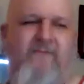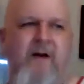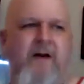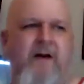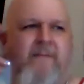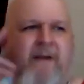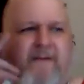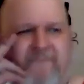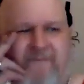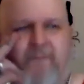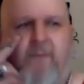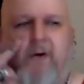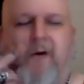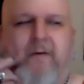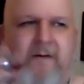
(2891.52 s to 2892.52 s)
fine. I mean, if you
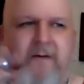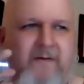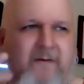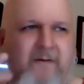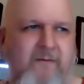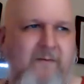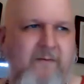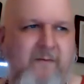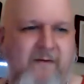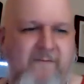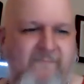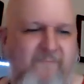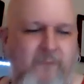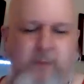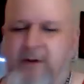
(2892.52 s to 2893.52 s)
want like to do the
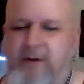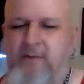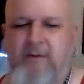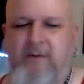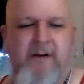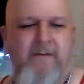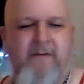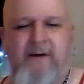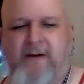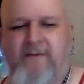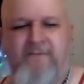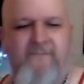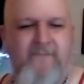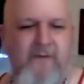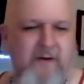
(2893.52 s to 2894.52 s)
3 or whatever,
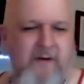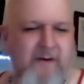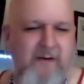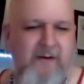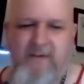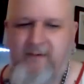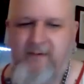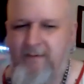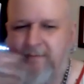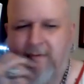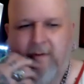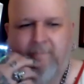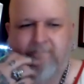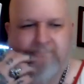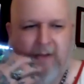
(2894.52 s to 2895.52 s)
that's fine.
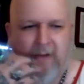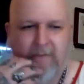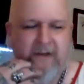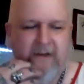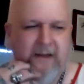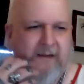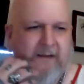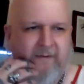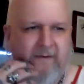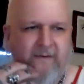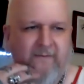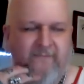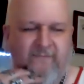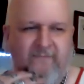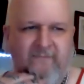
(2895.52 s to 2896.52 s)
I'm game, and
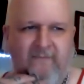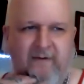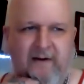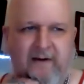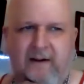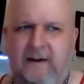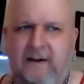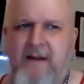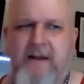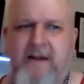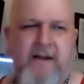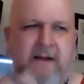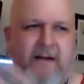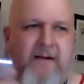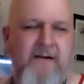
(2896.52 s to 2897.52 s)
it's just like,
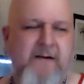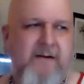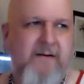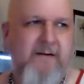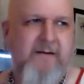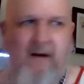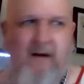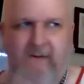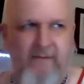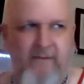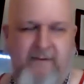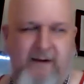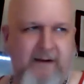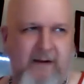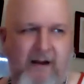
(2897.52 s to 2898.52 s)

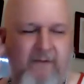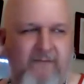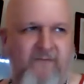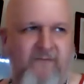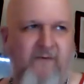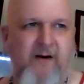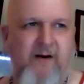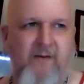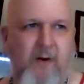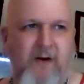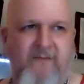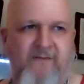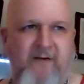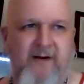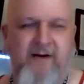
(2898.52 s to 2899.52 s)
like I try to
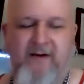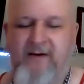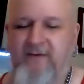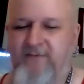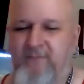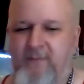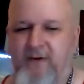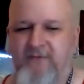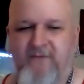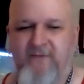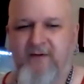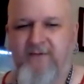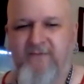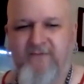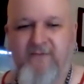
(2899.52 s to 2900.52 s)
watch like as much
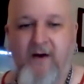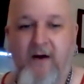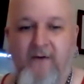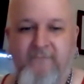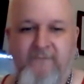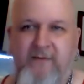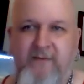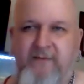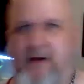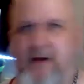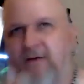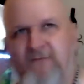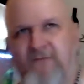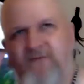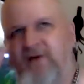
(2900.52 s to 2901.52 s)
stuff, and
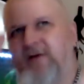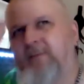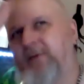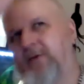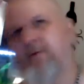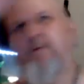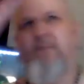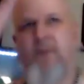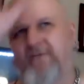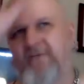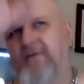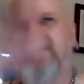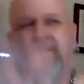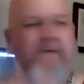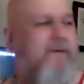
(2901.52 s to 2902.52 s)
she could be doing
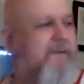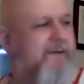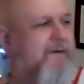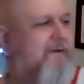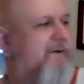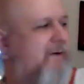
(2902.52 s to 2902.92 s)
watching her thing, and